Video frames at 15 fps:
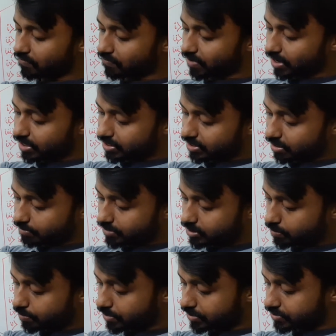fulcrum
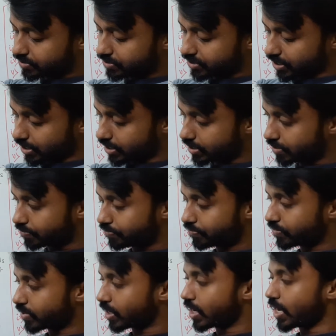is present here
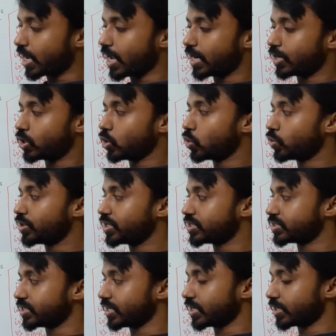and load
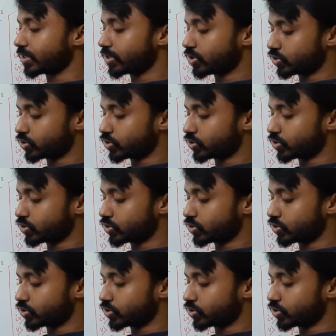is here.